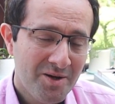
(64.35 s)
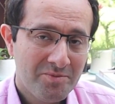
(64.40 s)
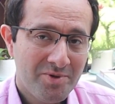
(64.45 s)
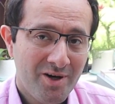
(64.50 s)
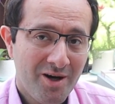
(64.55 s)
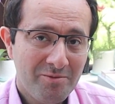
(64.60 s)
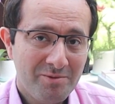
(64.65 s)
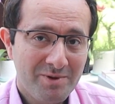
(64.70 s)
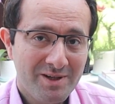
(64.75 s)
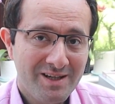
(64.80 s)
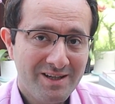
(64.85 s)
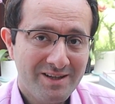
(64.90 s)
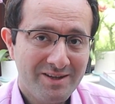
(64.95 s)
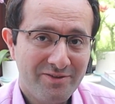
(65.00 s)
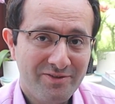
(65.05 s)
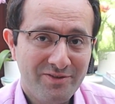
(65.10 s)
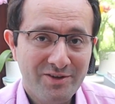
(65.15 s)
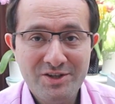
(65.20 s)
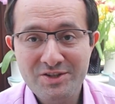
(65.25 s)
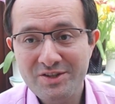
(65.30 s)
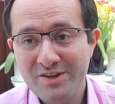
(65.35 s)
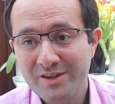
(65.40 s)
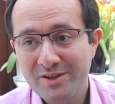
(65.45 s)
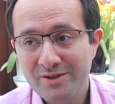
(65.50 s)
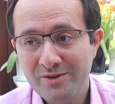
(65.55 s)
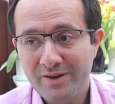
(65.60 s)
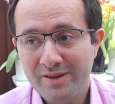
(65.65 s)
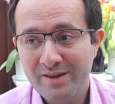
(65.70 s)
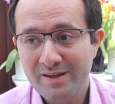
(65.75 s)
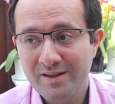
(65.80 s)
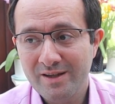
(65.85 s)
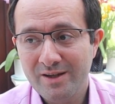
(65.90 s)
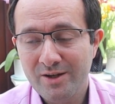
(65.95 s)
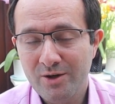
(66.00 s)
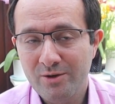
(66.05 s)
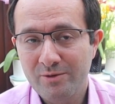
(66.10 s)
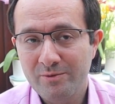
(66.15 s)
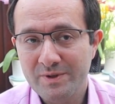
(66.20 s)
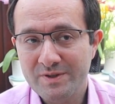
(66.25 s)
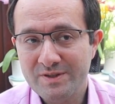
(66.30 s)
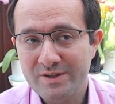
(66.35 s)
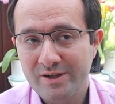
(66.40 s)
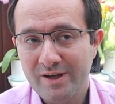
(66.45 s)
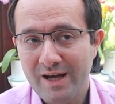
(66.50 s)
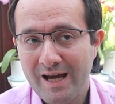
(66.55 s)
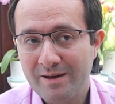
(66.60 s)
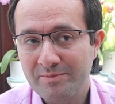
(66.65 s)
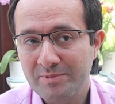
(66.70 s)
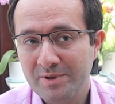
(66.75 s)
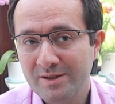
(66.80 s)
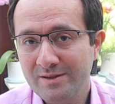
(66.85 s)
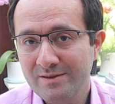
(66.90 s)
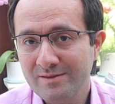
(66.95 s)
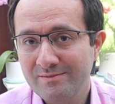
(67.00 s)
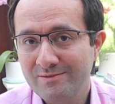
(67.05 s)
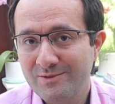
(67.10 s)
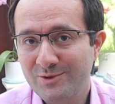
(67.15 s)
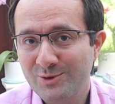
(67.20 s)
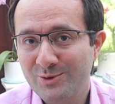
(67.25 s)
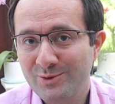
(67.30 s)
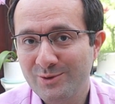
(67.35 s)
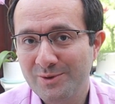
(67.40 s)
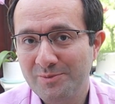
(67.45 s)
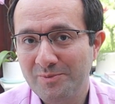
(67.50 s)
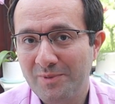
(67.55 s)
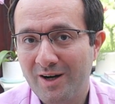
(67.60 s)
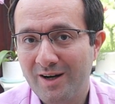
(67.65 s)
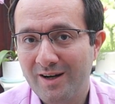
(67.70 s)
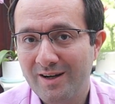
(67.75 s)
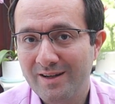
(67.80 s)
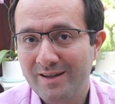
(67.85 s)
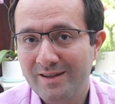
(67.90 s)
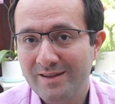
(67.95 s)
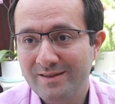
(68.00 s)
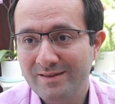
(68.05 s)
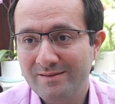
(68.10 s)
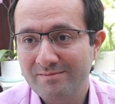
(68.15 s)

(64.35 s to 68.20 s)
probably the first thing you're thinking, oh, what's going to happen to my